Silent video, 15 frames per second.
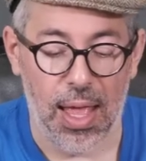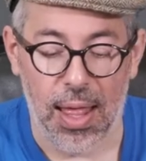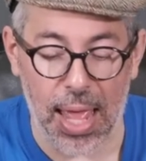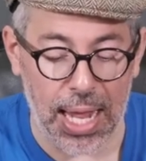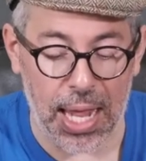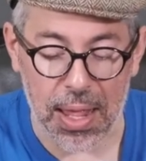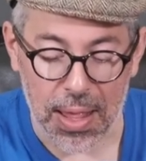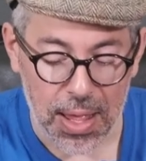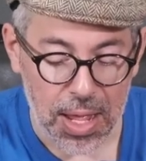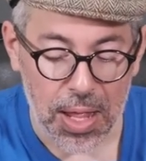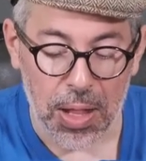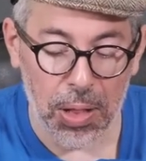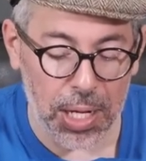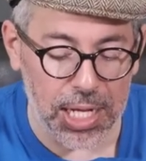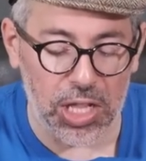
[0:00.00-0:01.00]
Like,
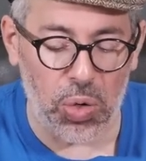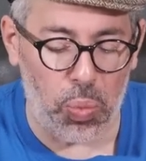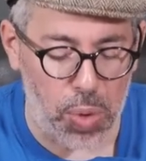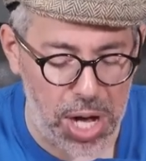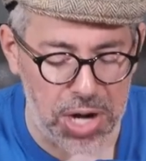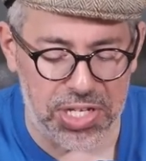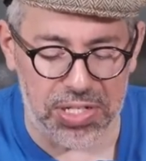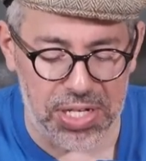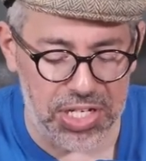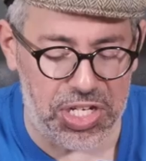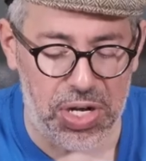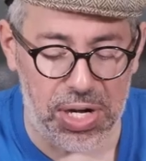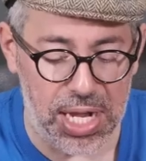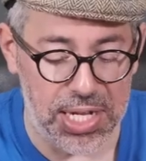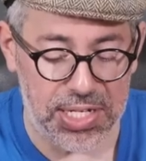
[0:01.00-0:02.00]
look at the rears of these
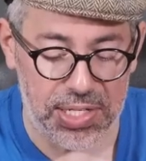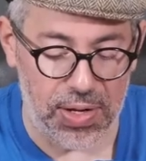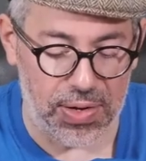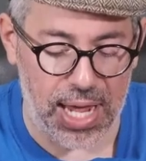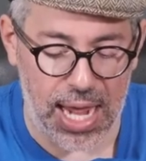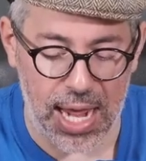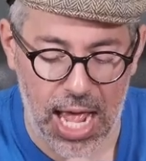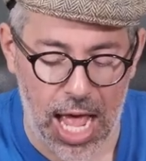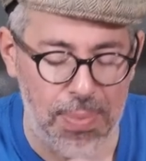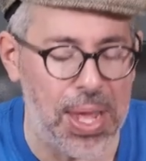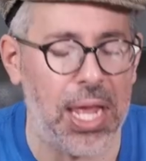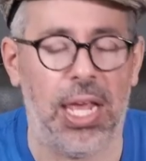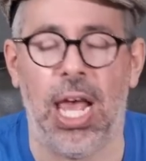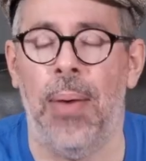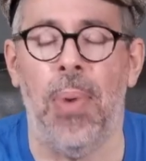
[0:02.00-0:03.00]
units, okay? I
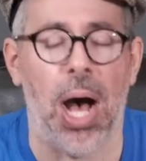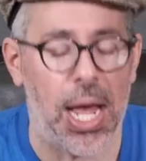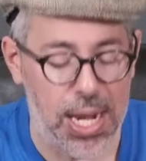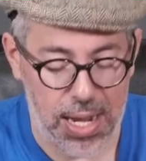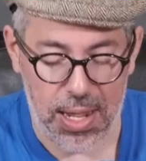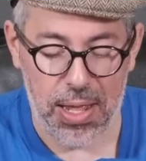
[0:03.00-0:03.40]
mean, come on,